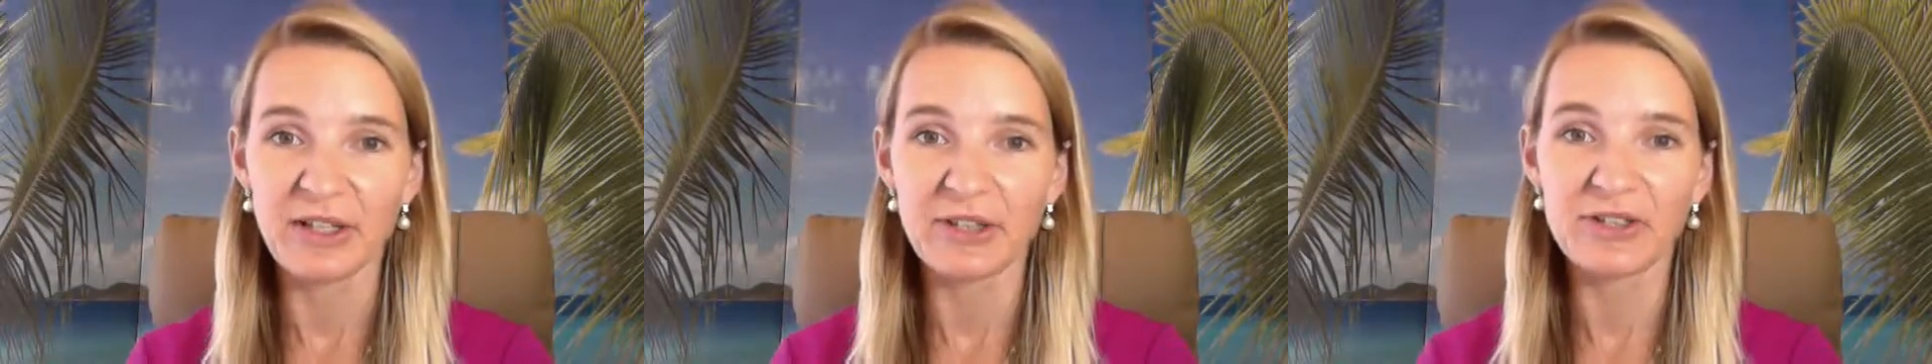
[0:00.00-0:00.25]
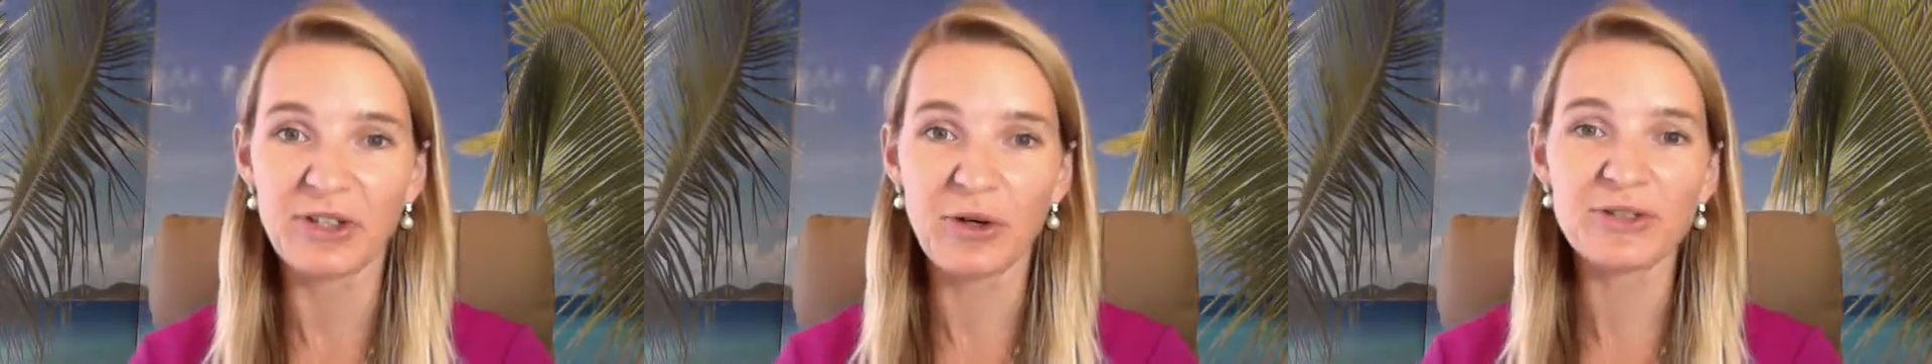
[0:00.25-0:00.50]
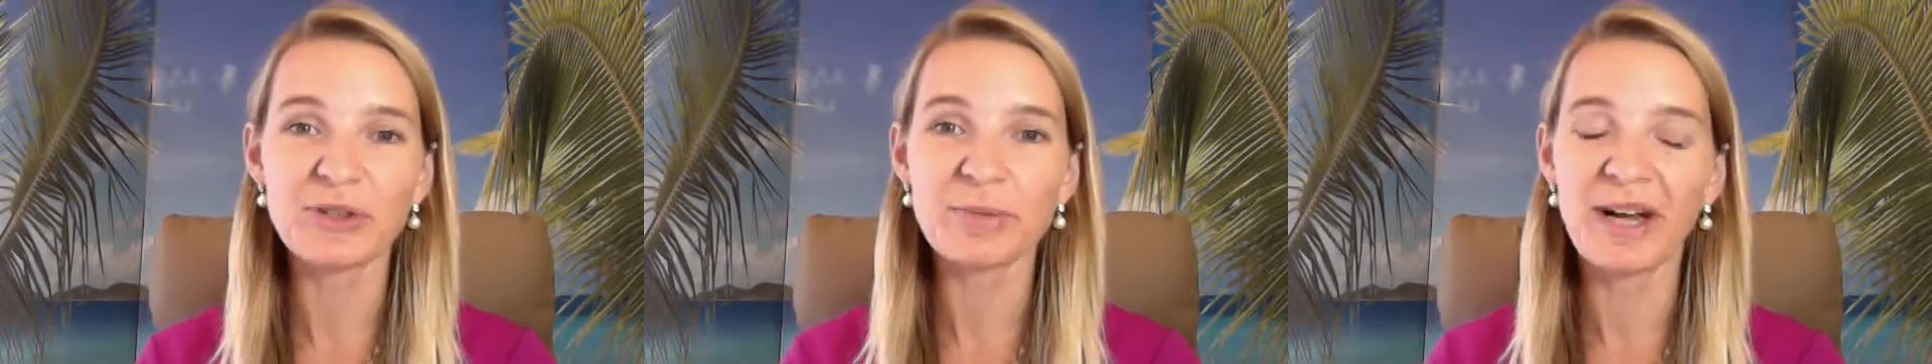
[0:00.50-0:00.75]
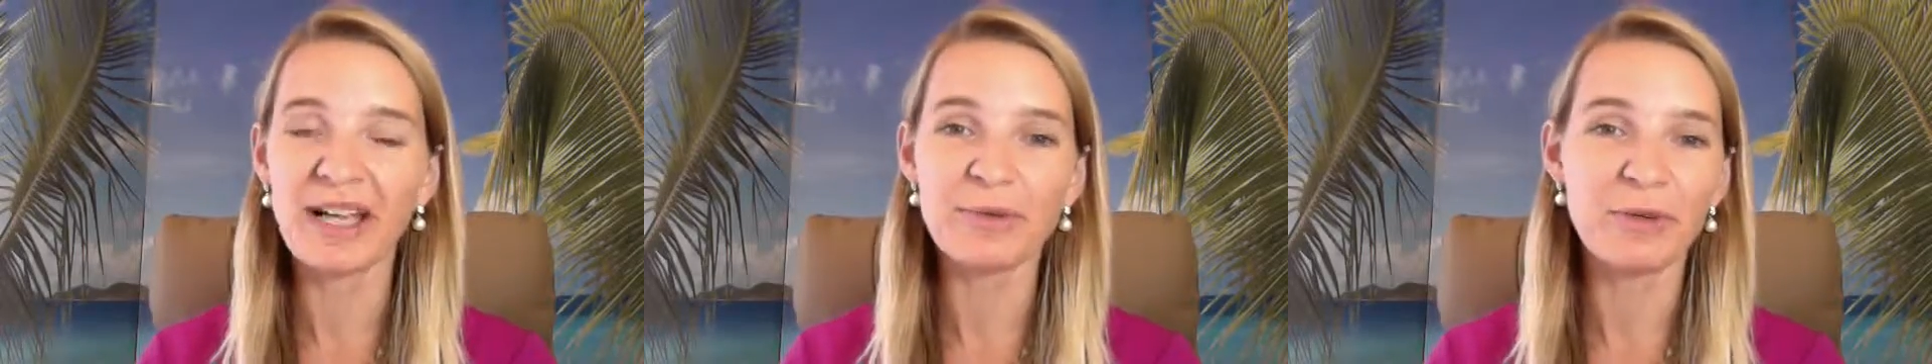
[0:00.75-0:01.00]
So, so
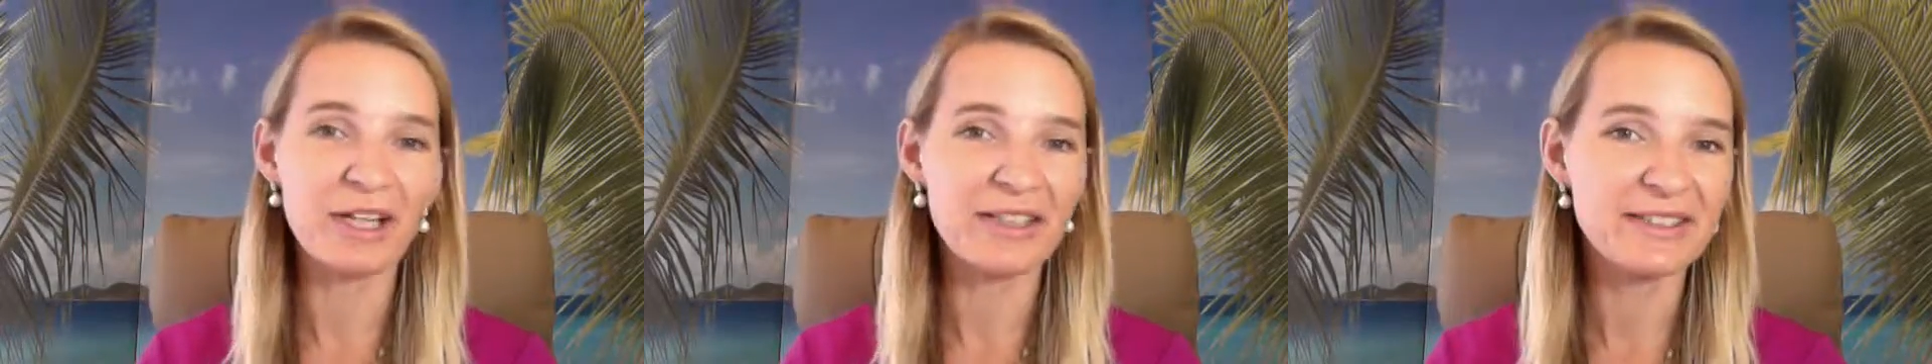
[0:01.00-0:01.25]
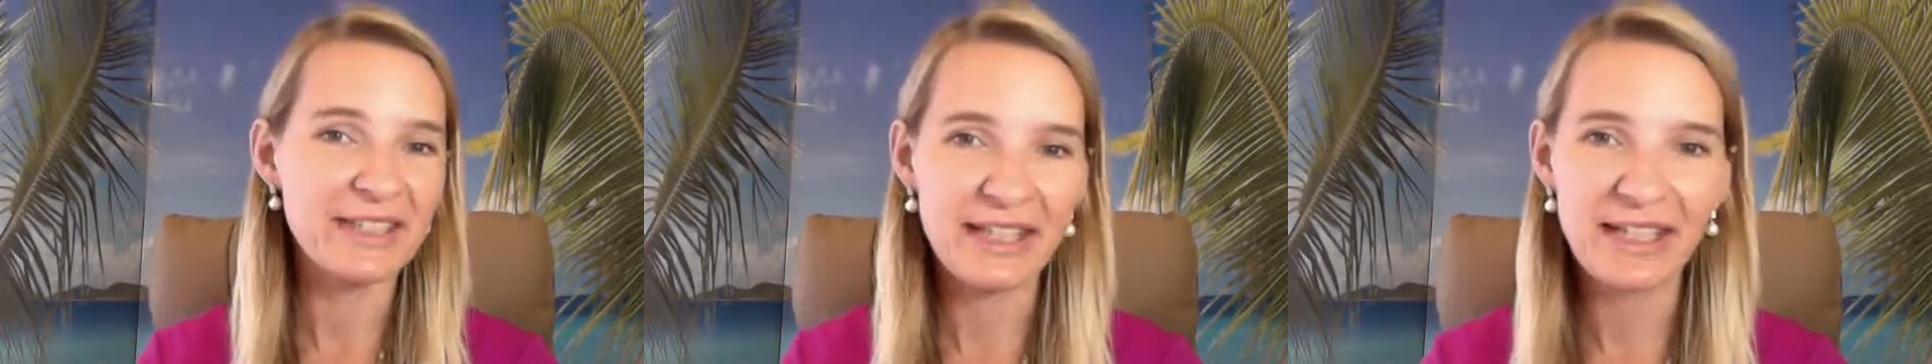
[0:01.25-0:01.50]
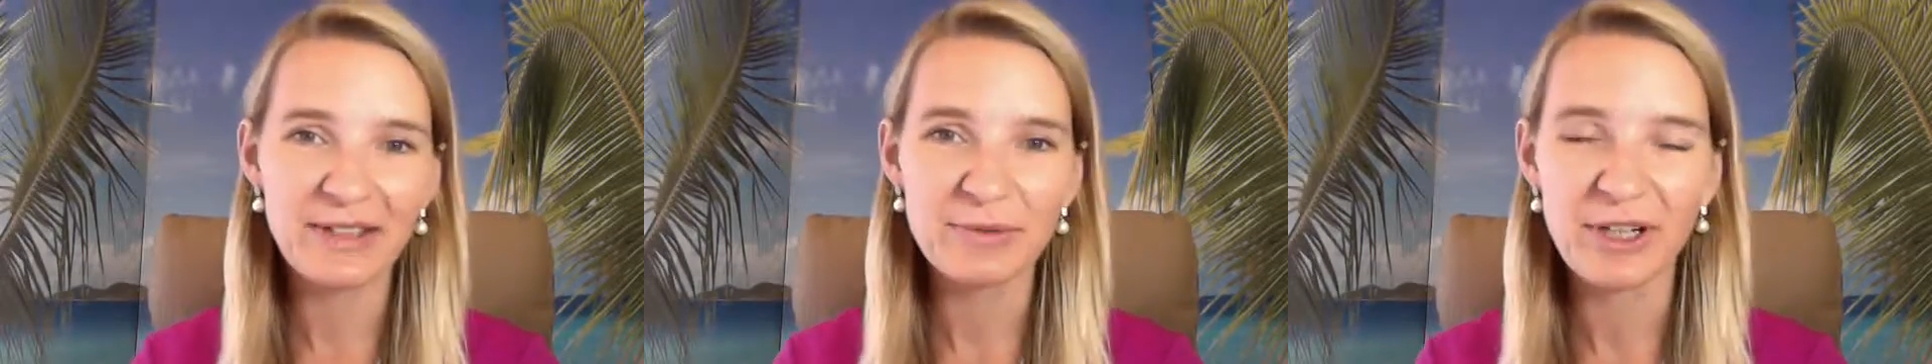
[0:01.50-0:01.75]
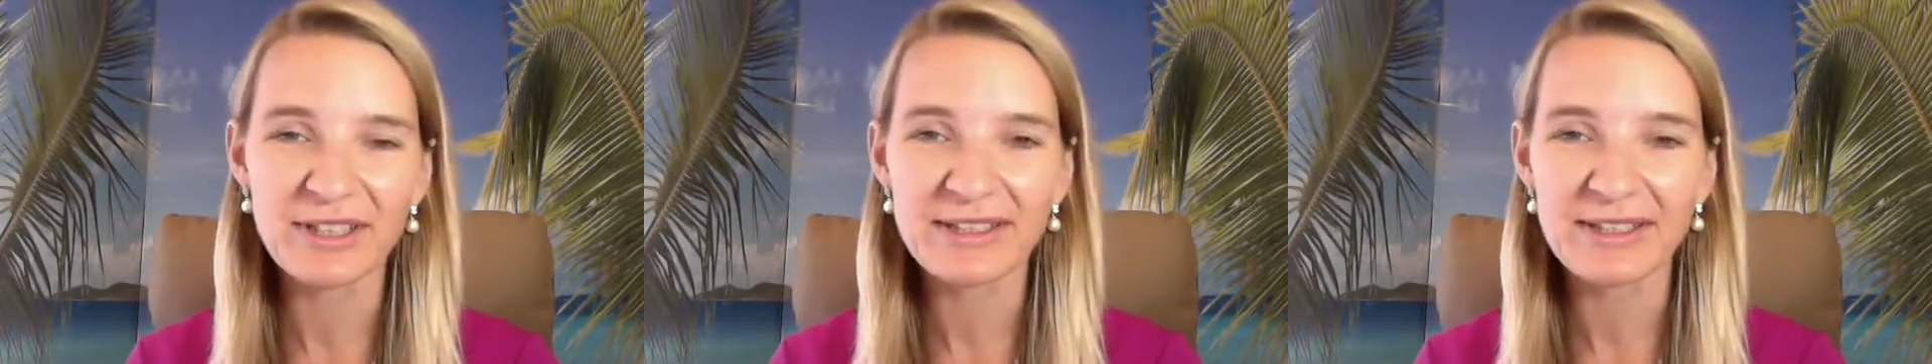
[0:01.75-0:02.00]
Mike, what I did
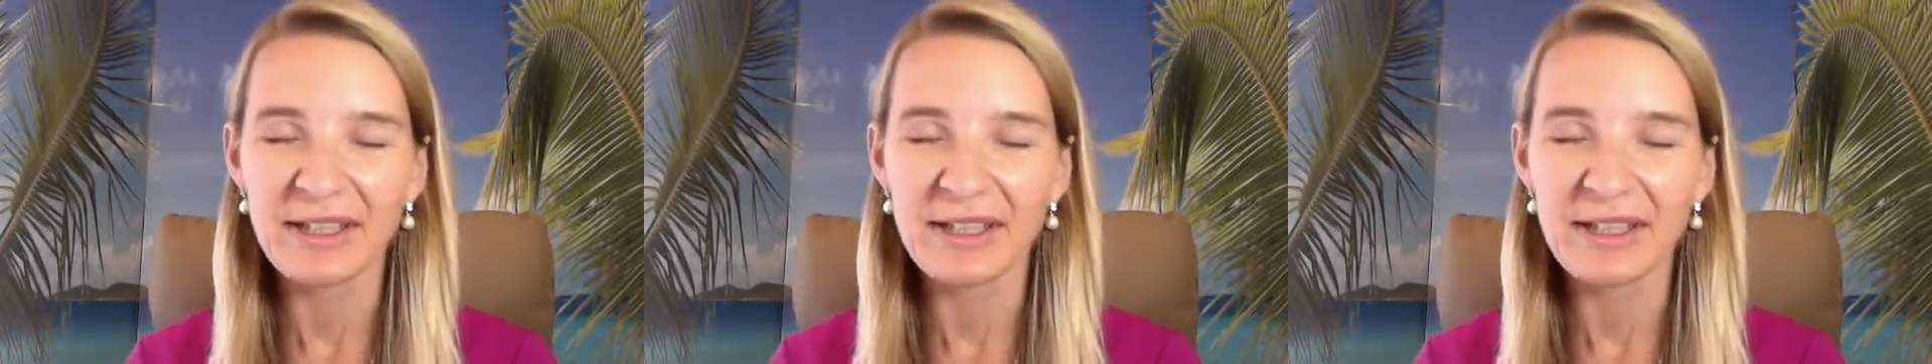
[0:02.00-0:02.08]
was,